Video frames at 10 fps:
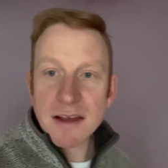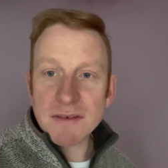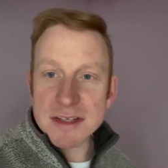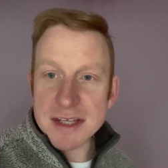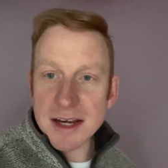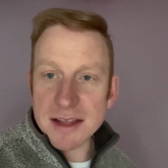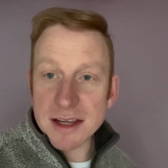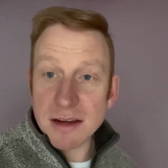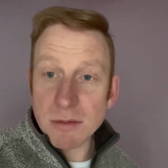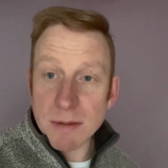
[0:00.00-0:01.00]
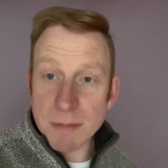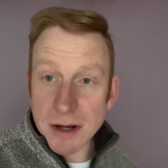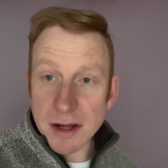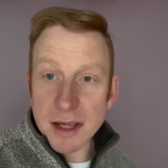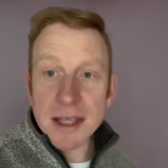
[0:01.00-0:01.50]
If you see anything you want to
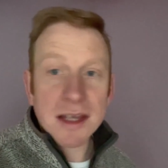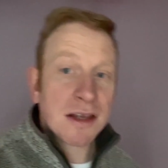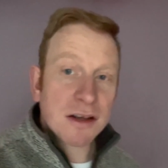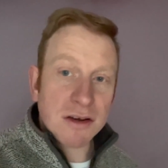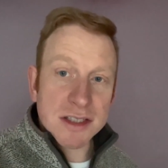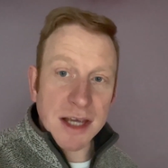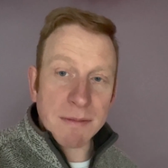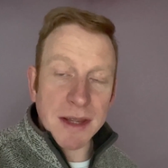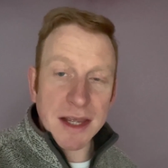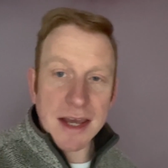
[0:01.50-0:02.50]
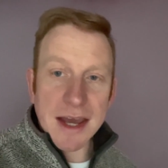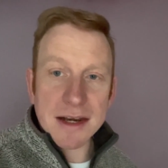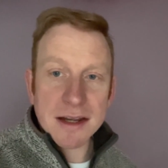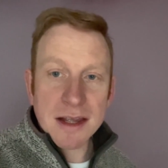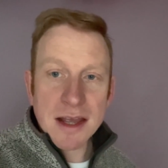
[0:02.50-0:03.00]
buy, contact me again.